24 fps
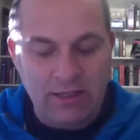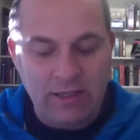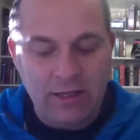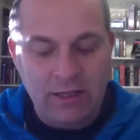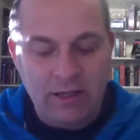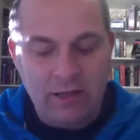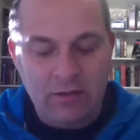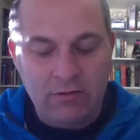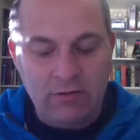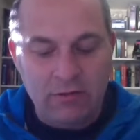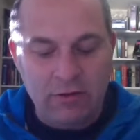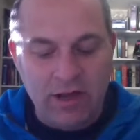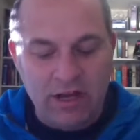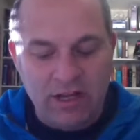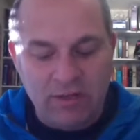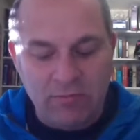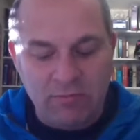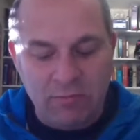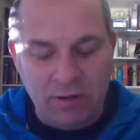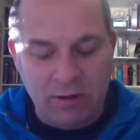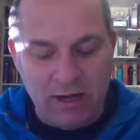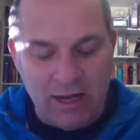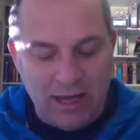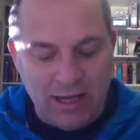by making
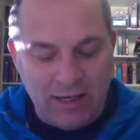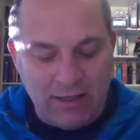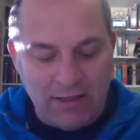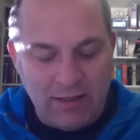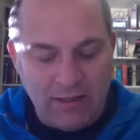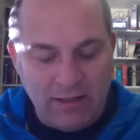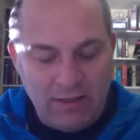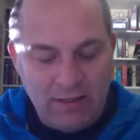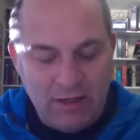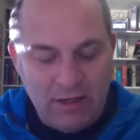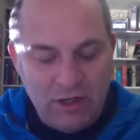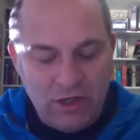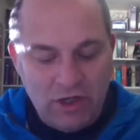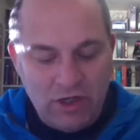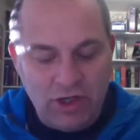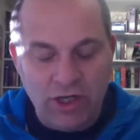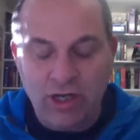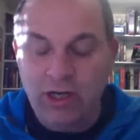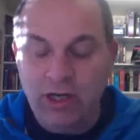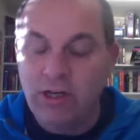peace through his